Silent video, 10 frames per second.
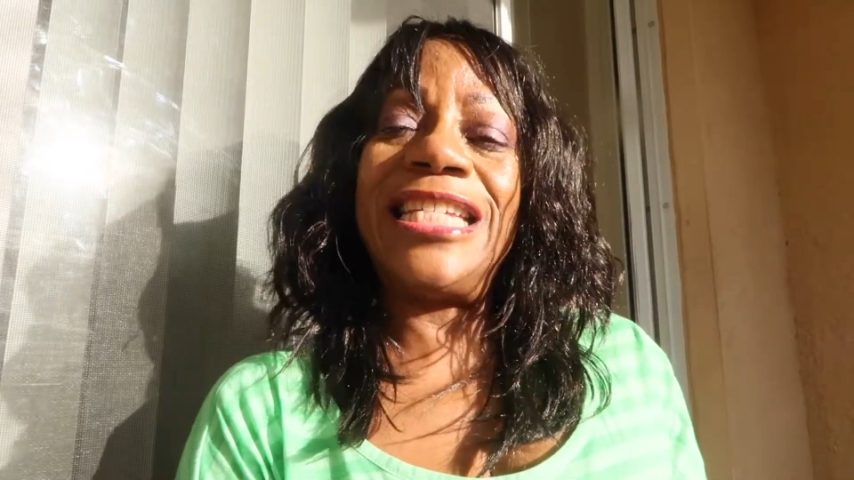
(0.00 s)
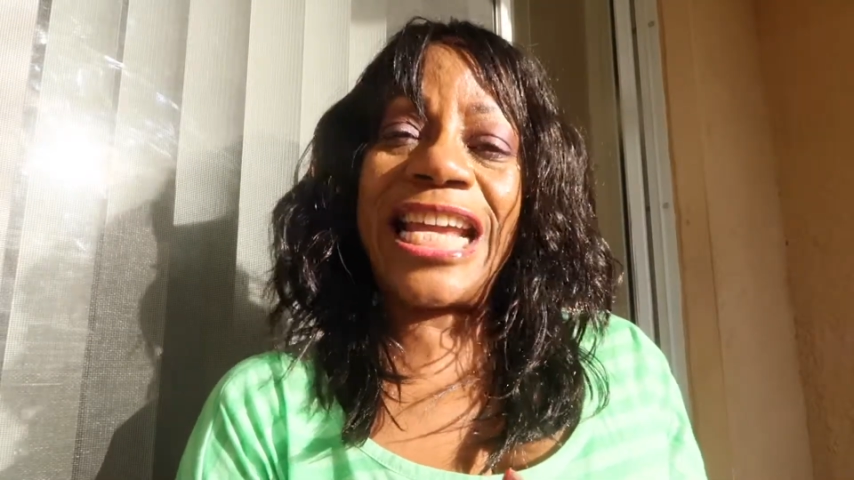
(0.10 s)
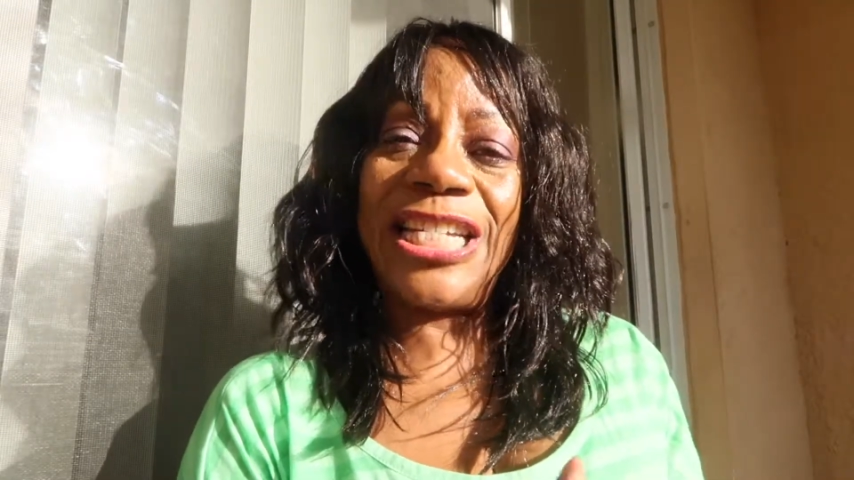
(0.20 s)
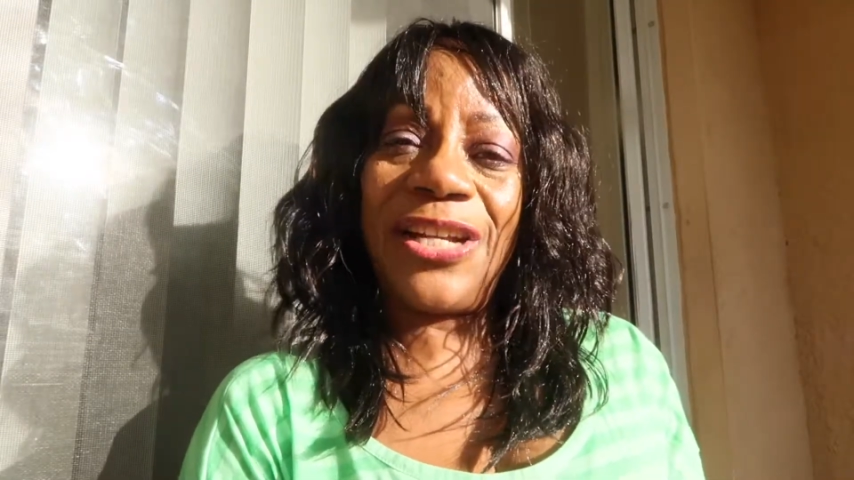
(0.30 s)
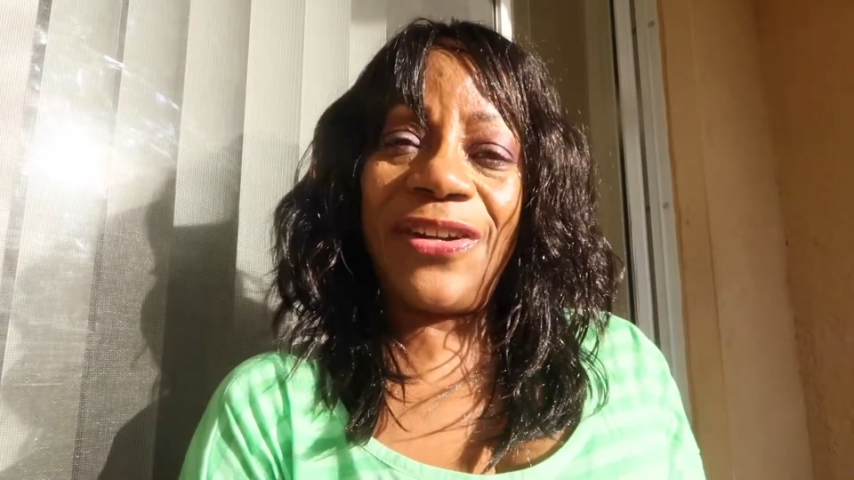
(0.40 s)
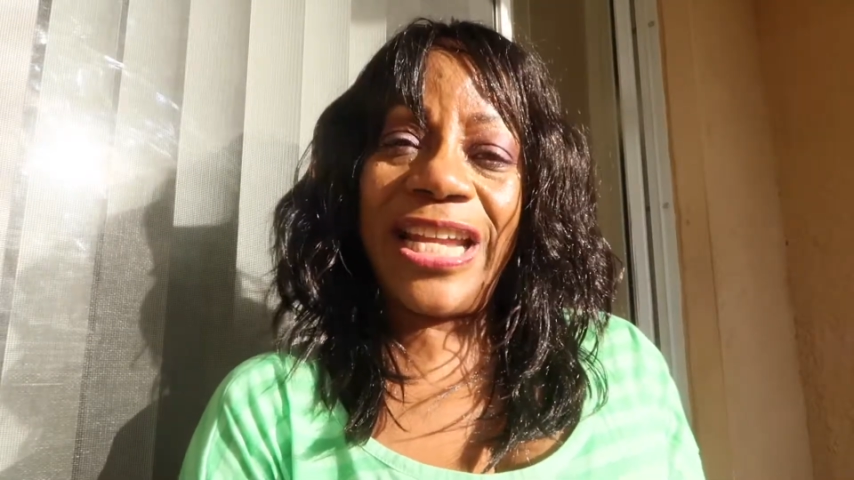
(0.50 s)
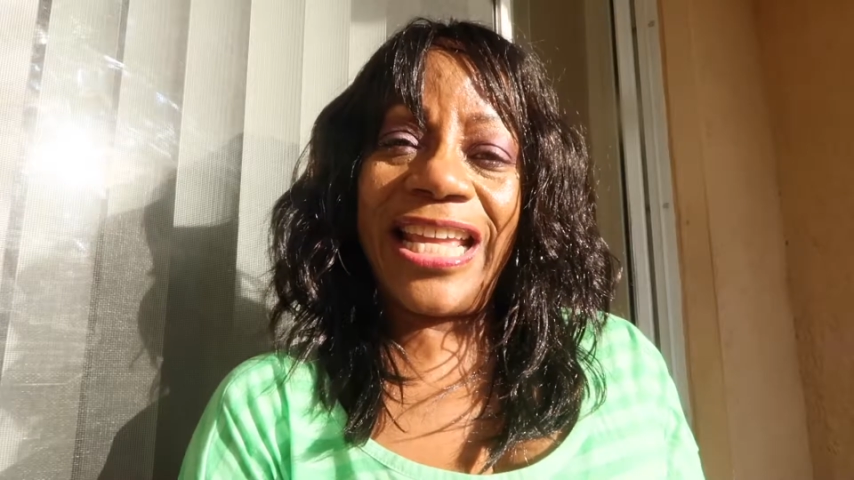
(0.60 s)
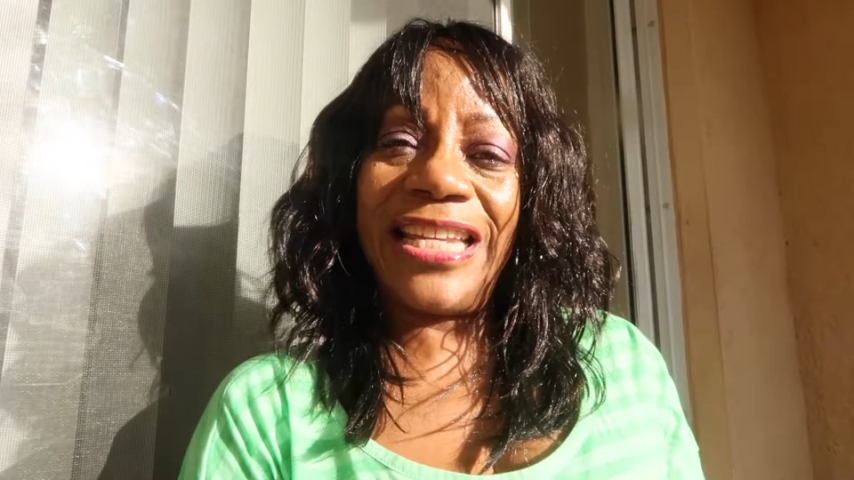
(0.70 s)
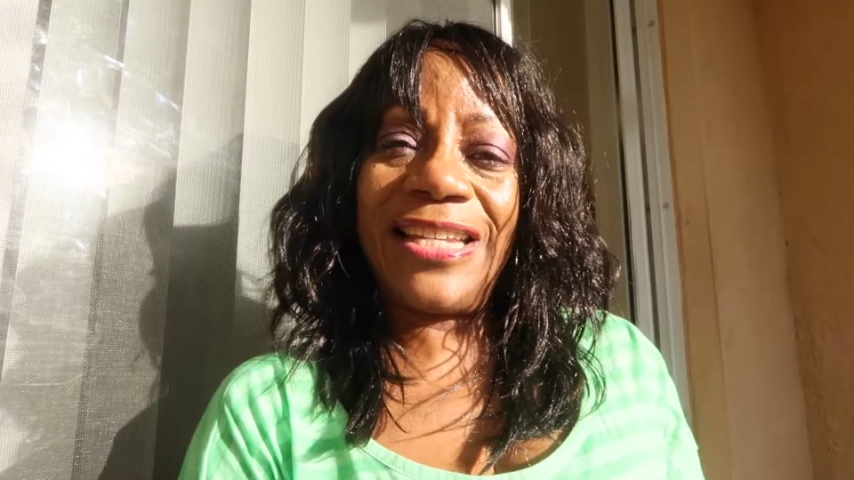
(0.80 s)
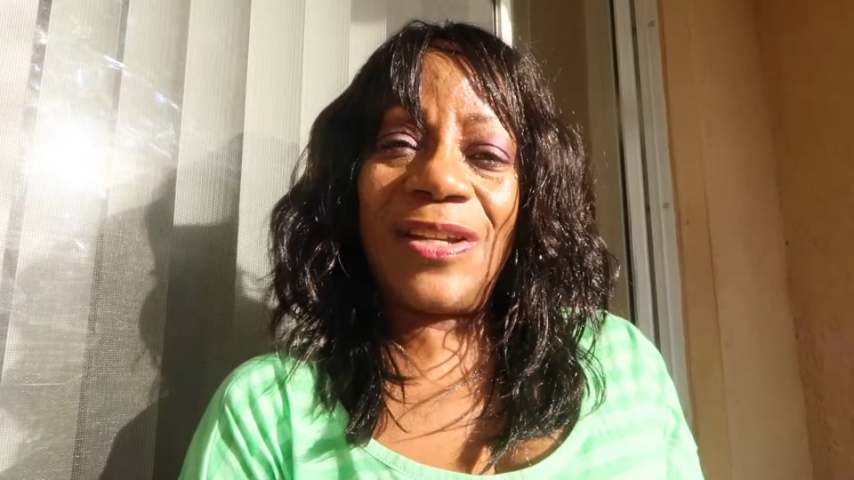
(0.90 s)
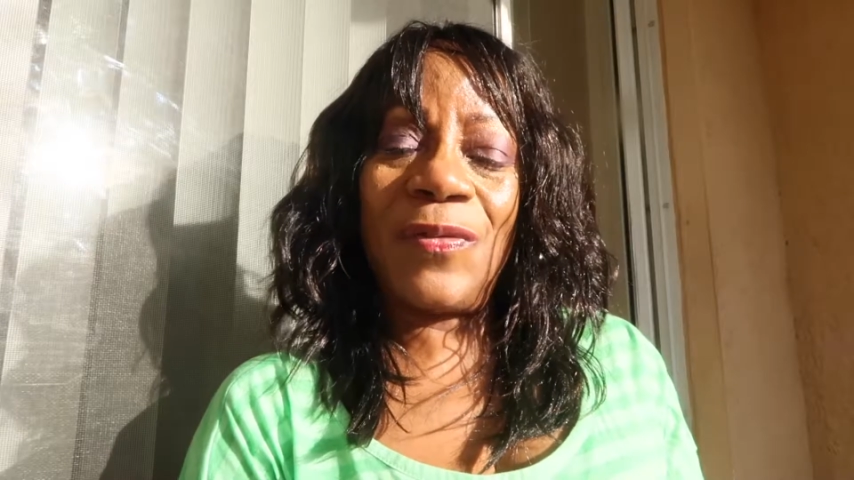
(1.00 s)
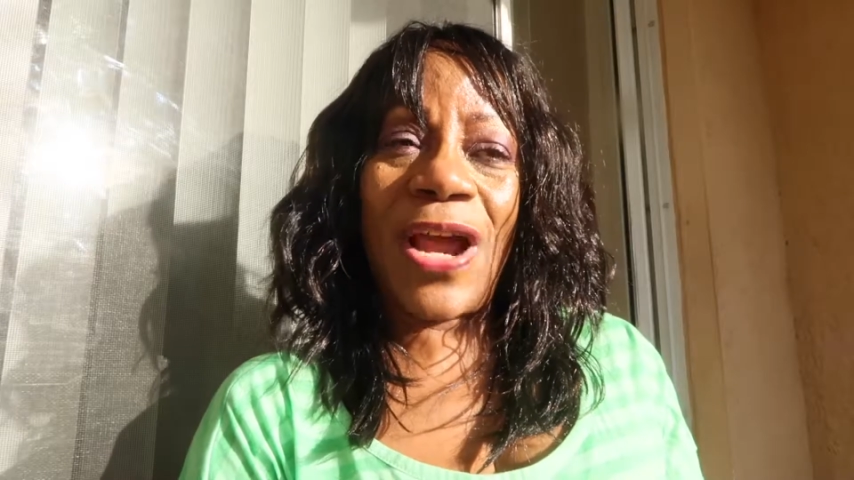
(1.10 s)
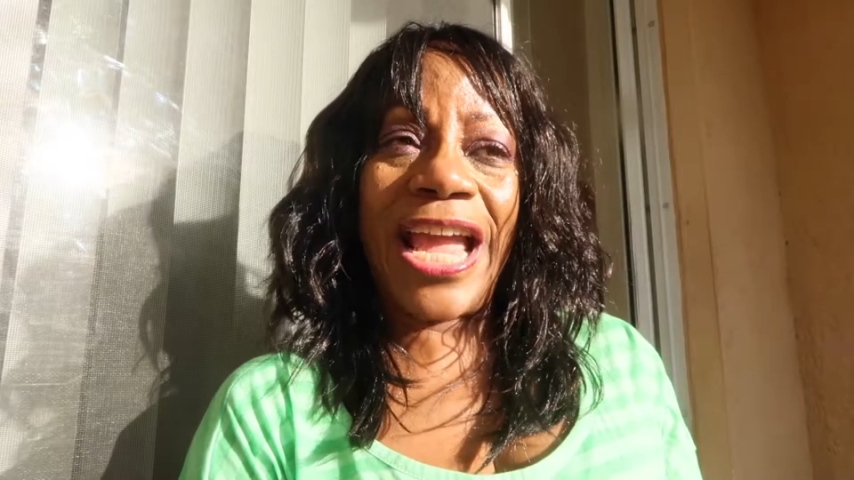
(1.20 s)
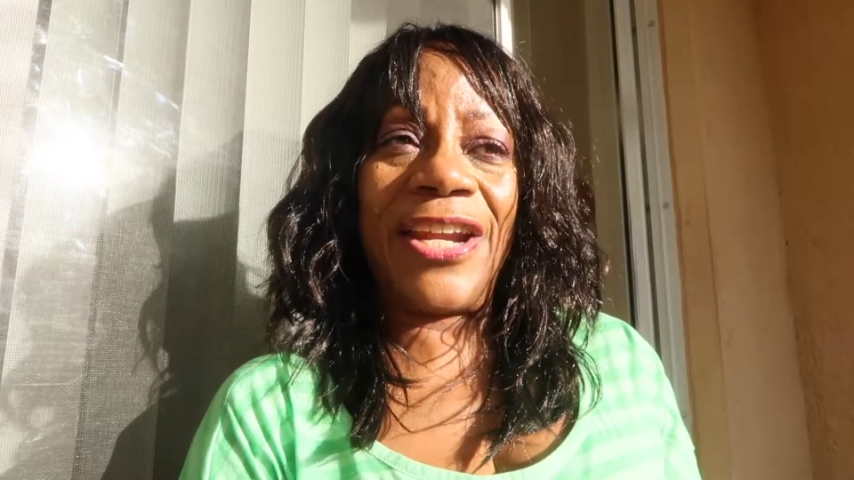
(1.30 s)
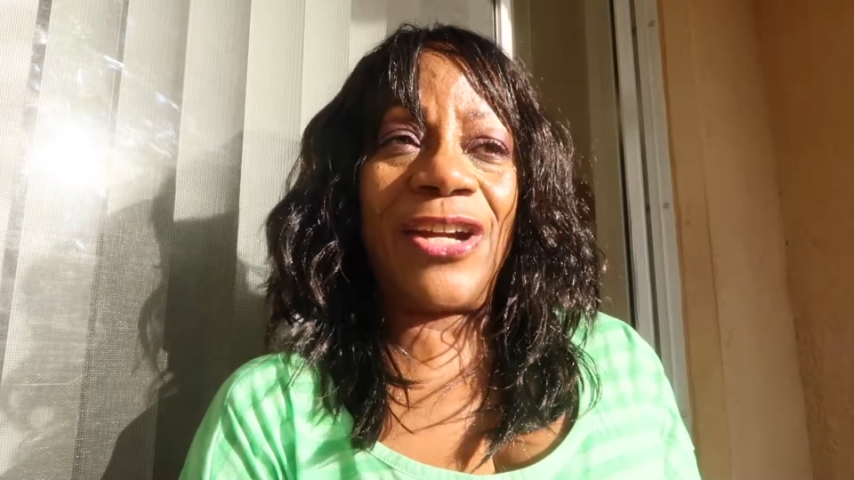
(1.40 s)
Nigerian
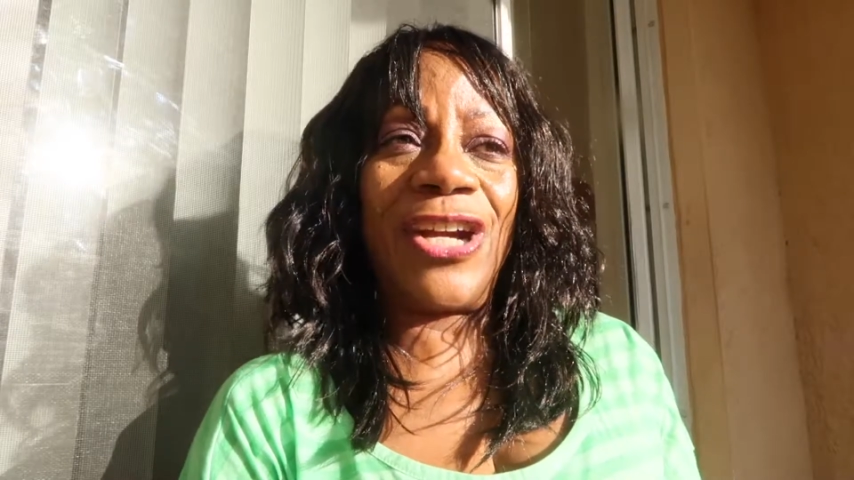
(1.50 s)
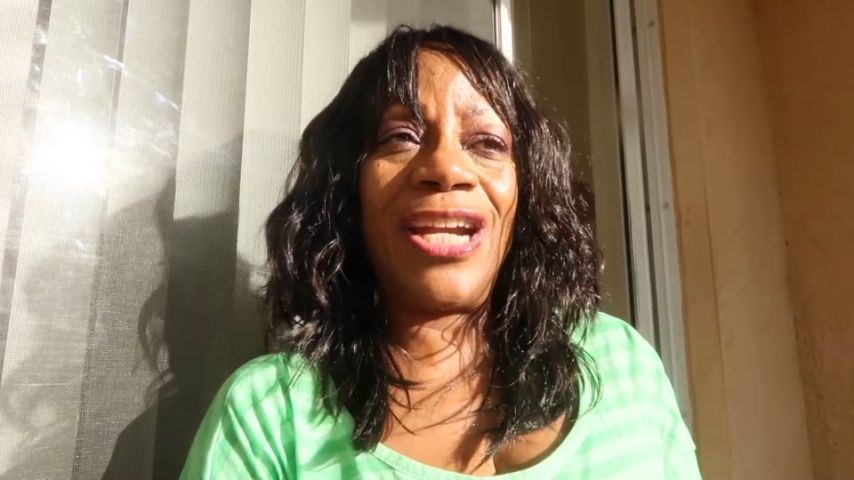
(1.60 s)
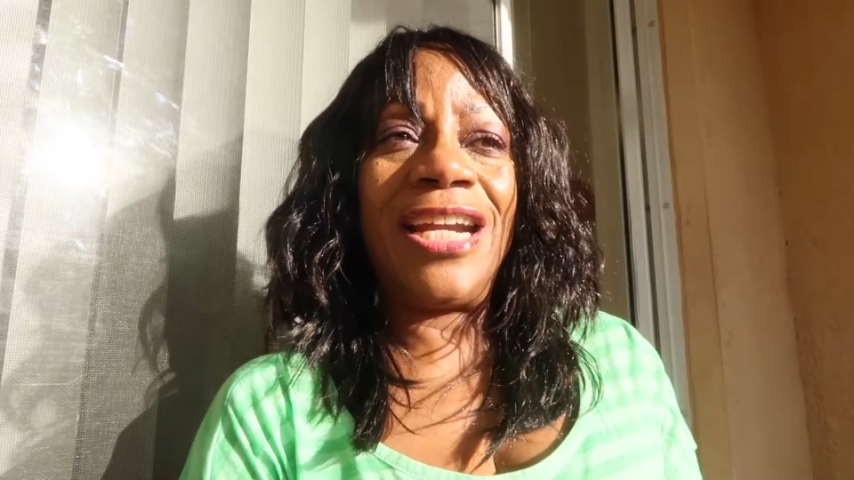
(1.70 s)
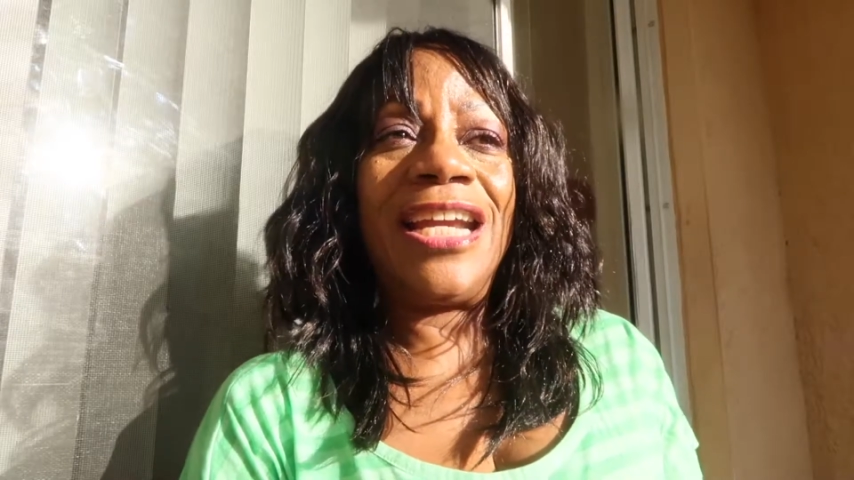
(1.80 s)
writer,